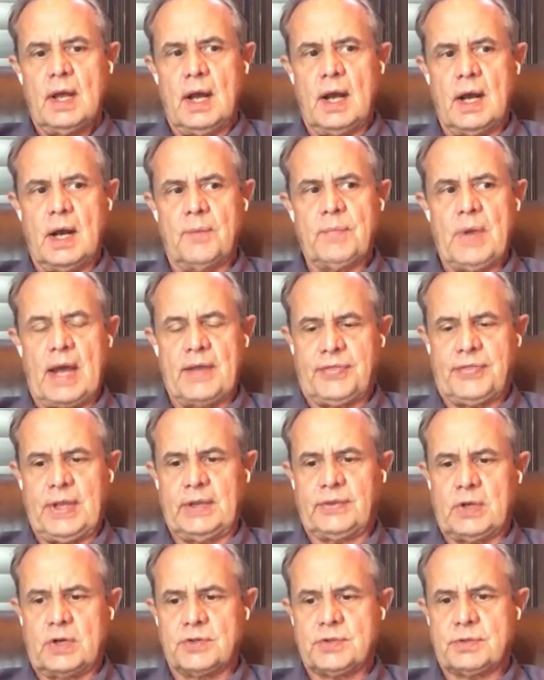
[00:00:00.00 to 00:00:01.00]
I
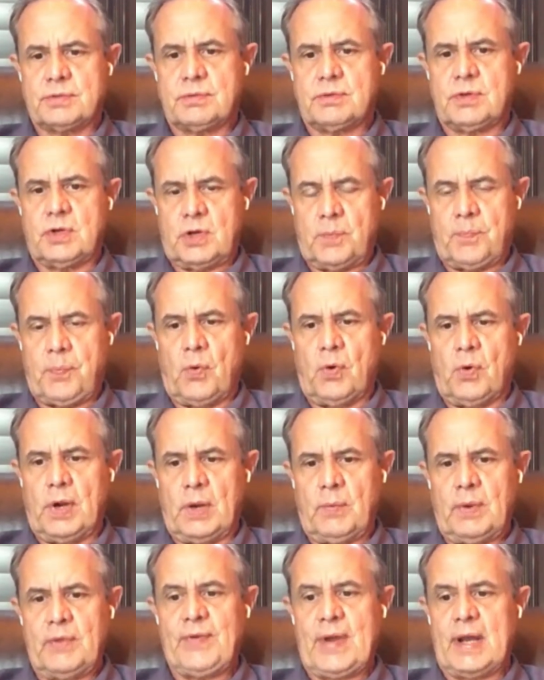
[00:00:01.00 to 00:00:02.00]
think to your
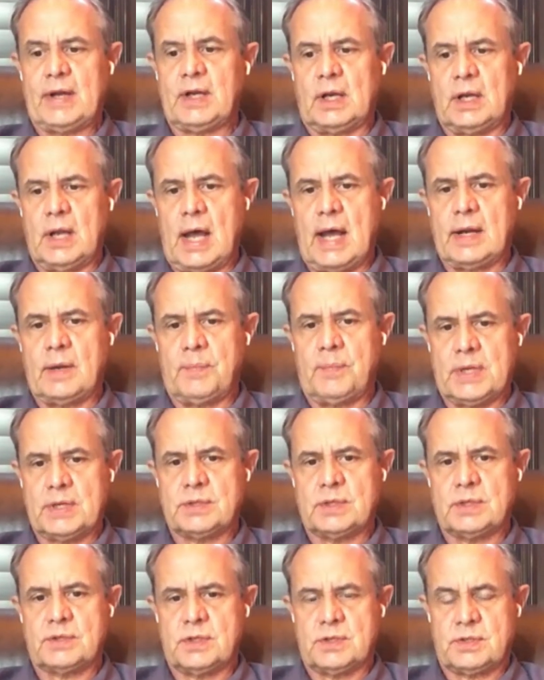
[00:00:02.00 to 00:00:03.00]
point, we found a lot of
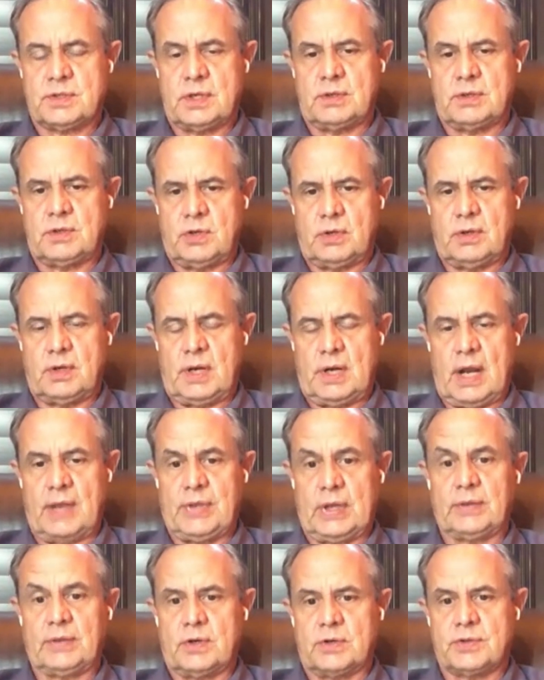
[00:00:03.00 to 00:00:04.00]
businesses, and I
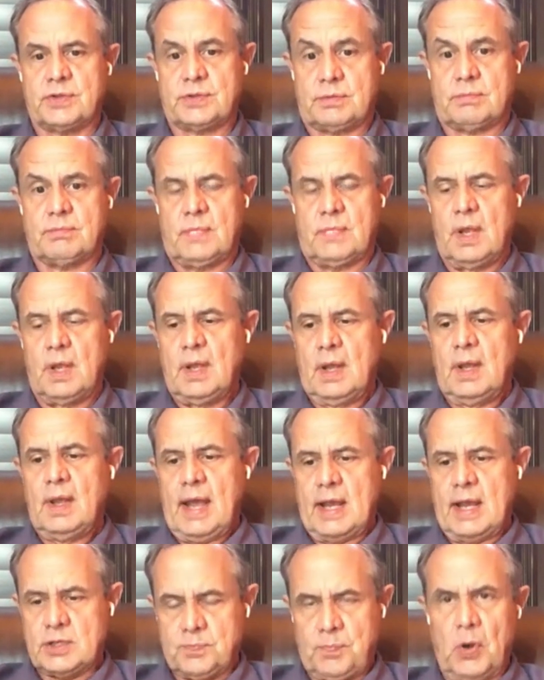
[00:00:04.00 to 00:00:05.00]
think
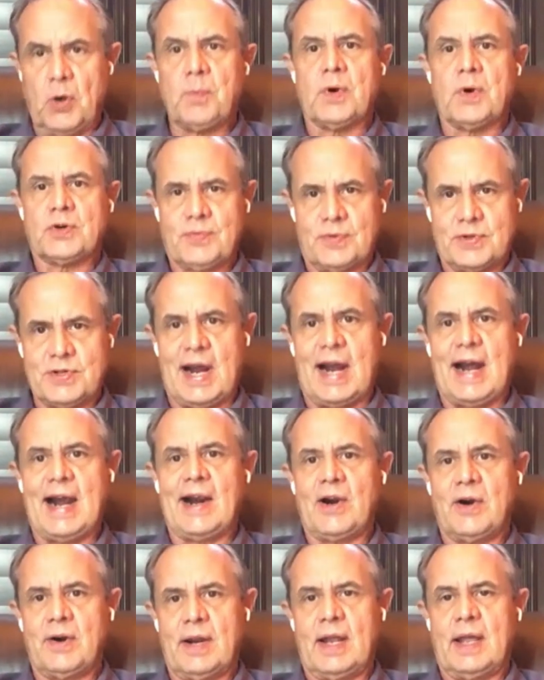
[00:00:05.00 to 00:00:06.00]
as boomers
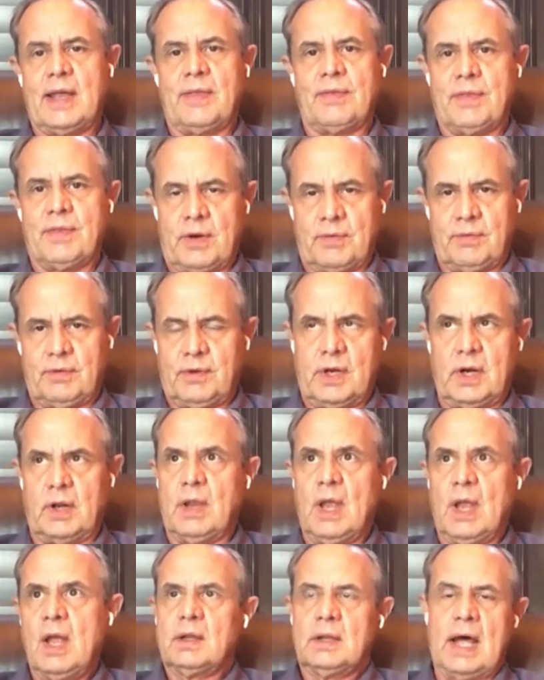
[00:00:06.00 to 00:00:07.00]
retire, and a
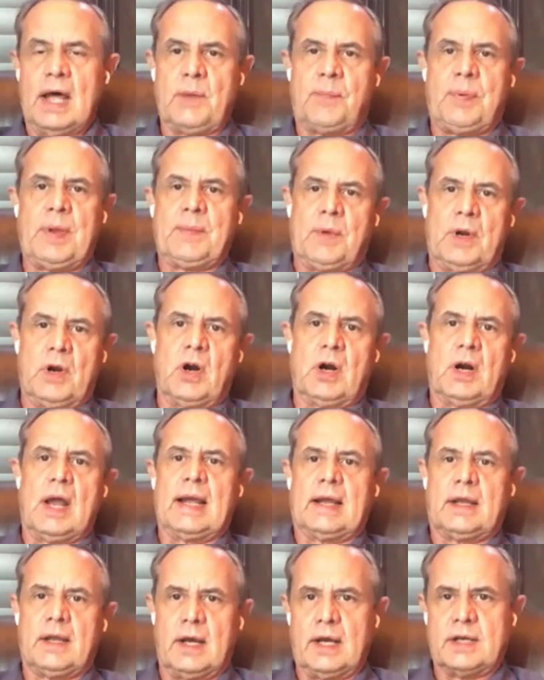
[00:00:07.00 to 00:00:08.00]
lot of people aren't
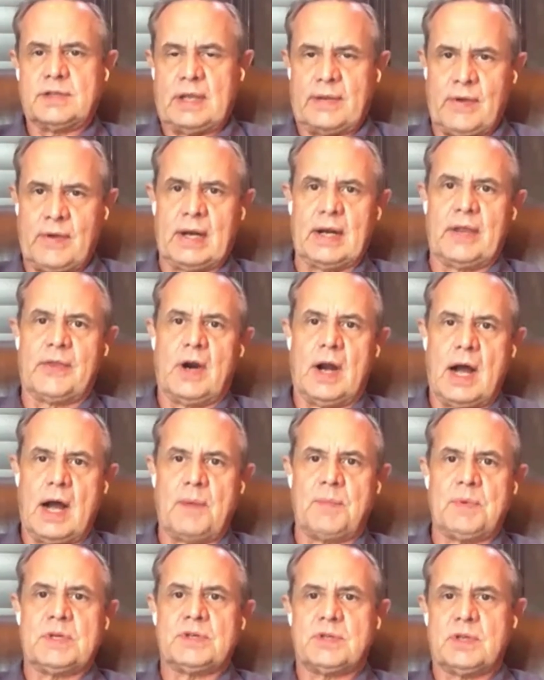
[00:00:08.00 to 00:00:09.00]
like us. They've got other
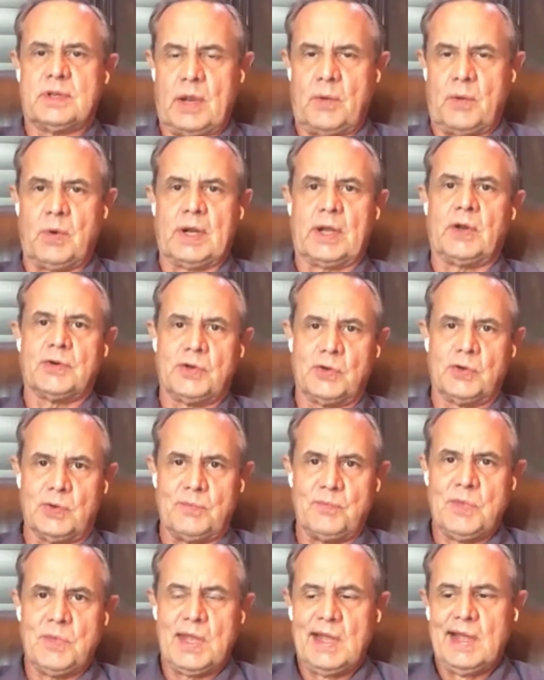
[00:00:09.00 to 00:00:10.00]
hobbies and they want to go do
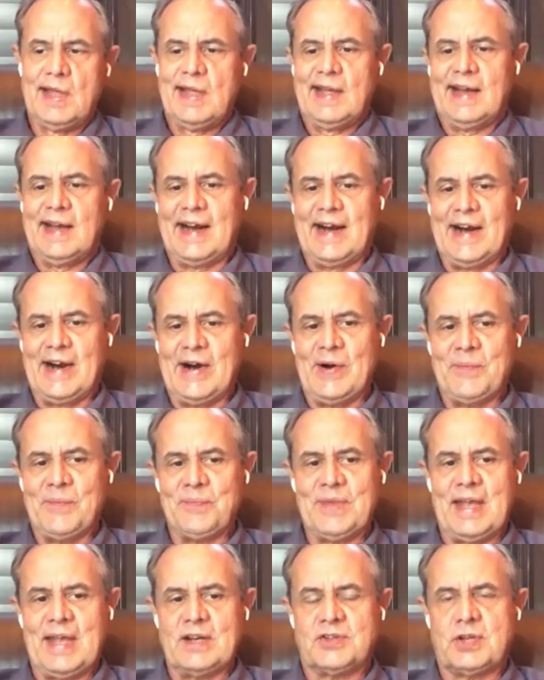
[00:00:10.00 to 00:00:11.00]

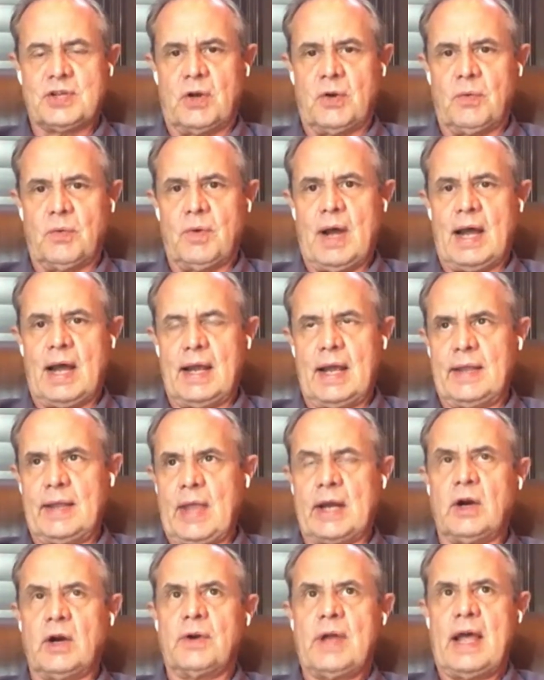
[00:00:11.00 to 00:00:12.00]
them. And
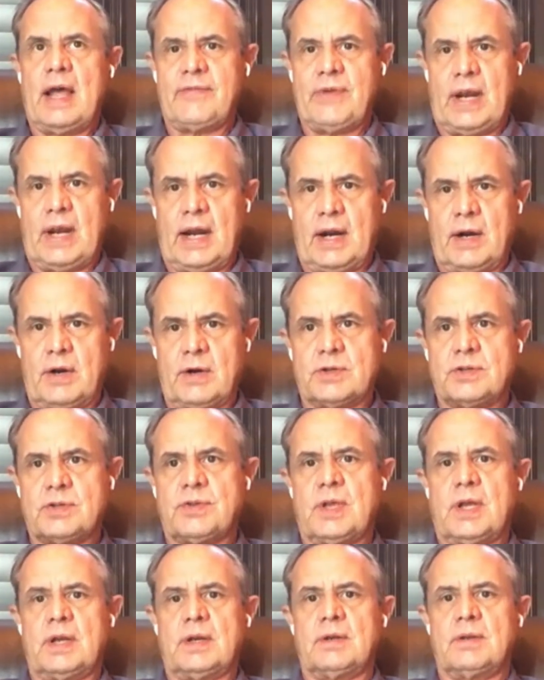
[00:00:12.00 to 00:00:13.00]
they don't have heirs
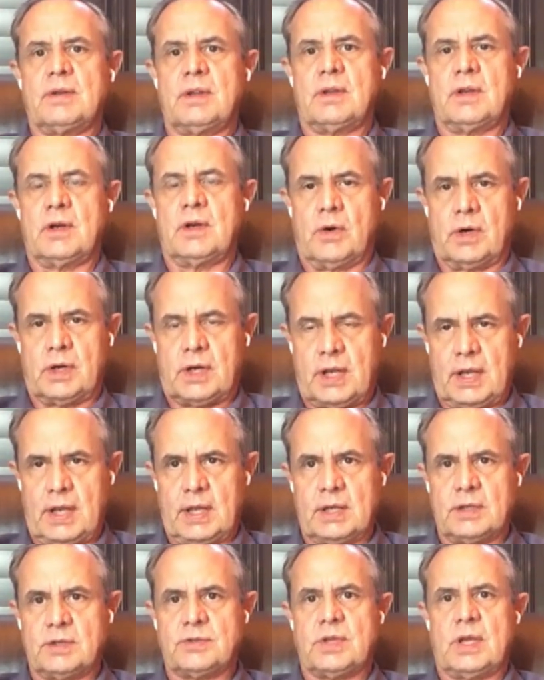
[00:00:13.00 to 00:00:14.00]
that, or
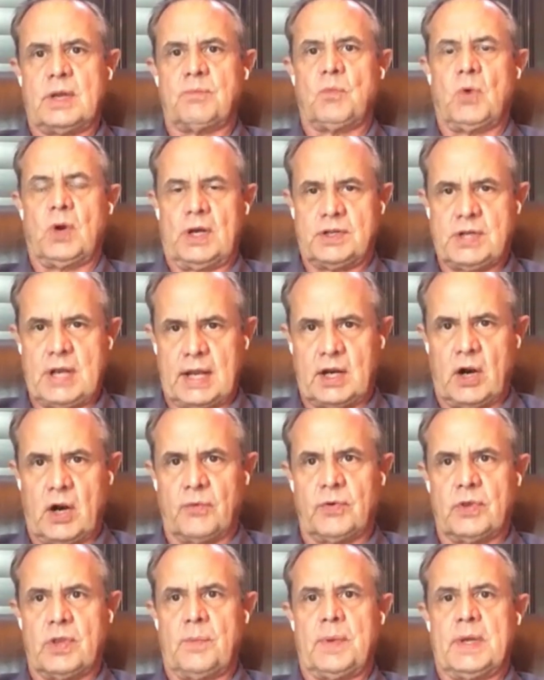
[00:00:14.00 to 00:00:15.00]
kids that want to take
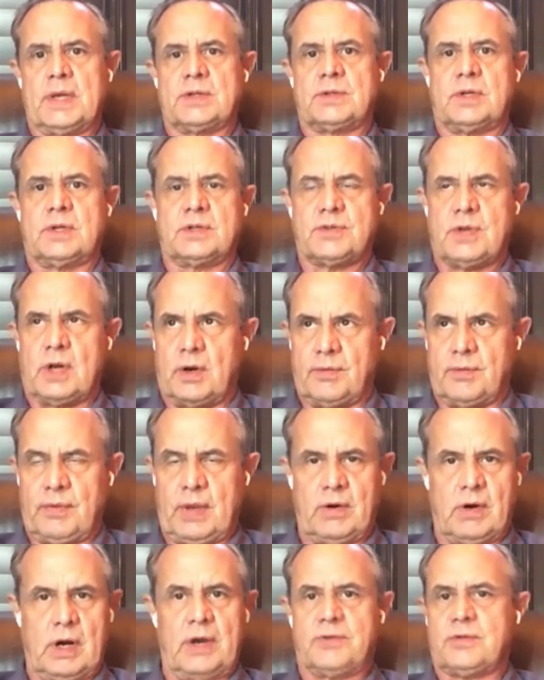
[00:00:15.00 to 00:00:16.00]
over the business.
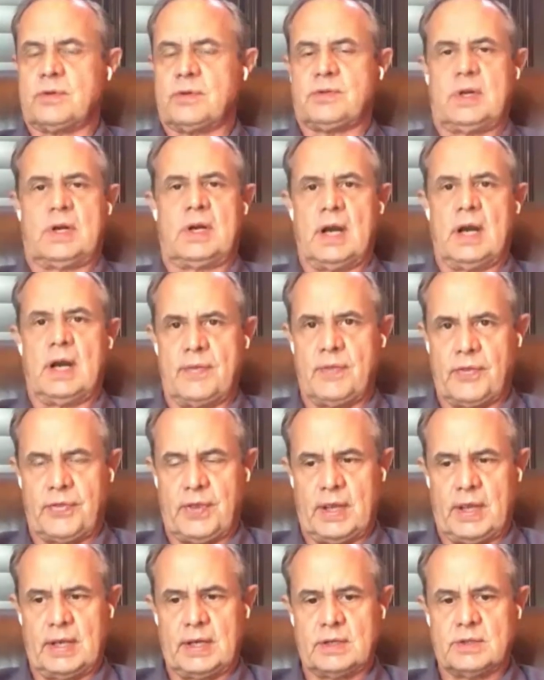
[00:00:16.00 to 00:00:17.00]
They're interested in other
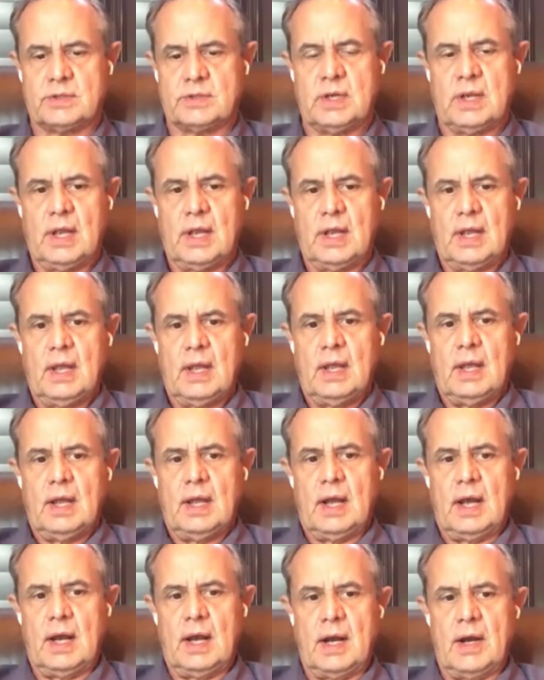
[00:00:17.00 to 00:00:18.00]
things.
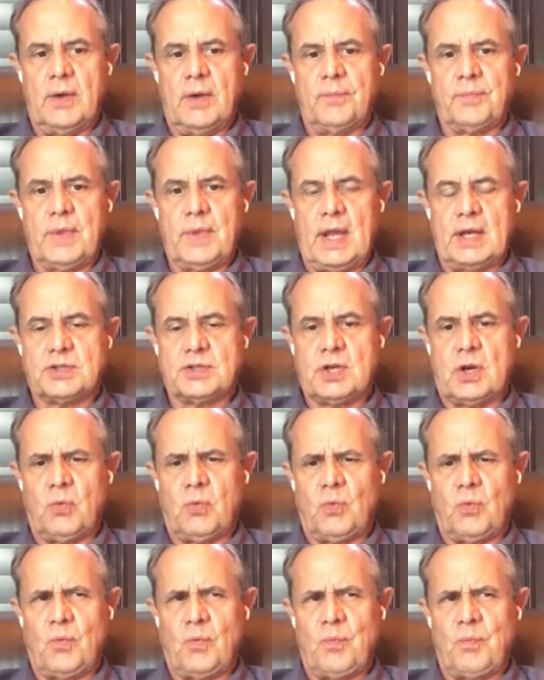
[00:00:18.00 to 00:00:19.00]

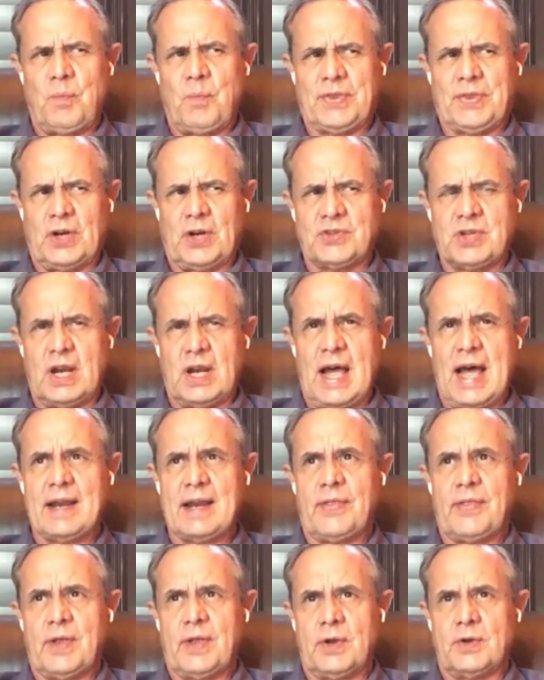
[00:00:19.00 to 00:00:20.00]
But there's a lot
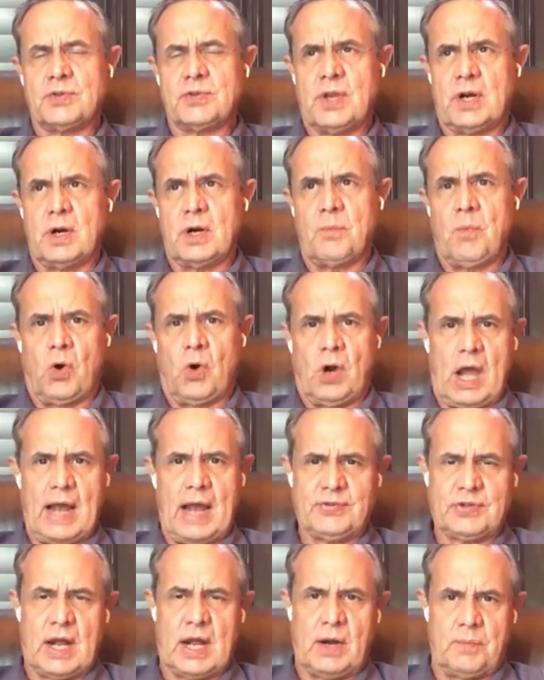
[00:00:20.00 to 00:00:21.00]
of those that are more
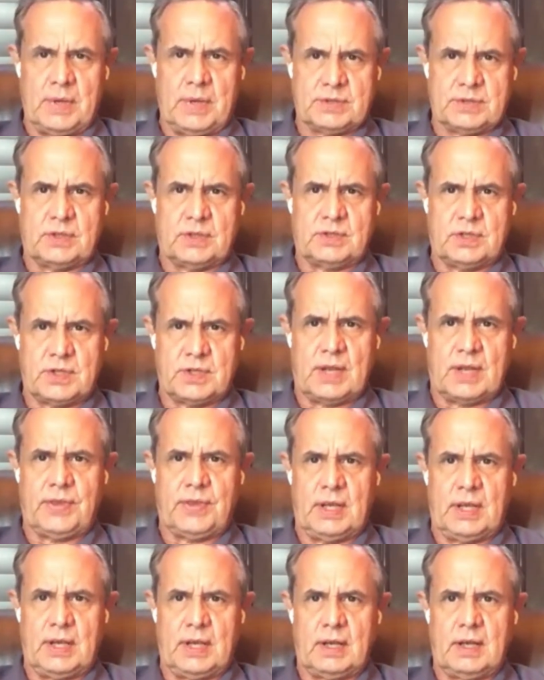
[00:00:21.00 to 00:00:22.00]
lifestyle businesses, I
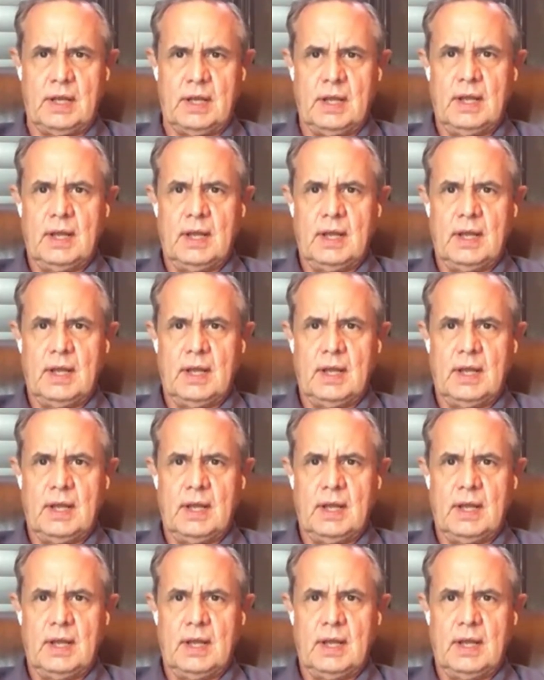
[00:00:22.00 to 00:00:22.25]
think.